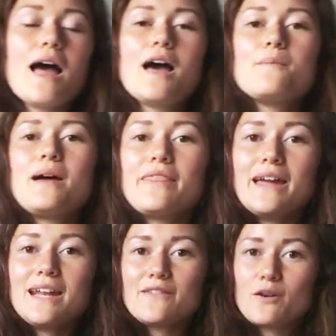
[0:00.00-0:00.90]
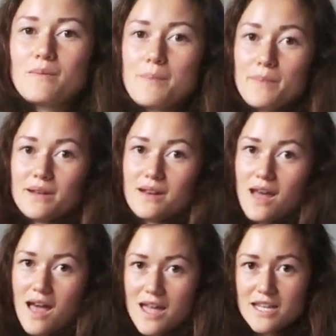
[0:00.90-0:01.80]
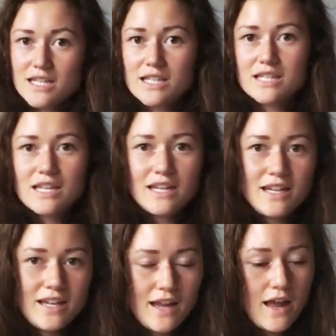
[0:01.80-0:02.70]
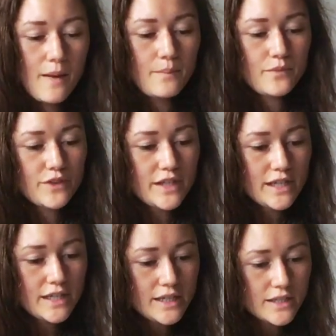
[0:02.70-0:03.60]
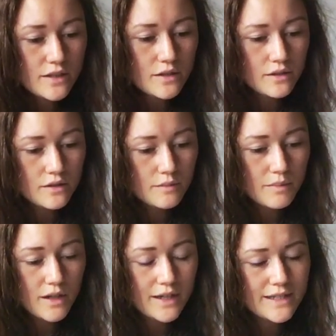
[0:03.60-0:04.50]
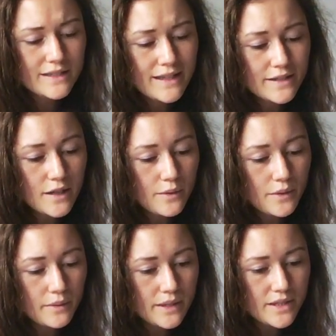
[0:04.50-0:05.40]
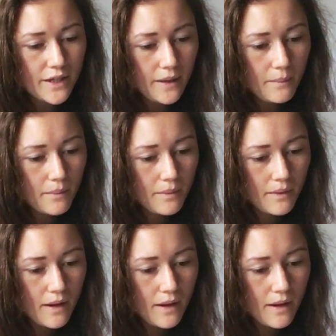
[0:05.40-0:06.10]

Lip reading: And then I got my bananas. These bananas in Tesco are always cheap.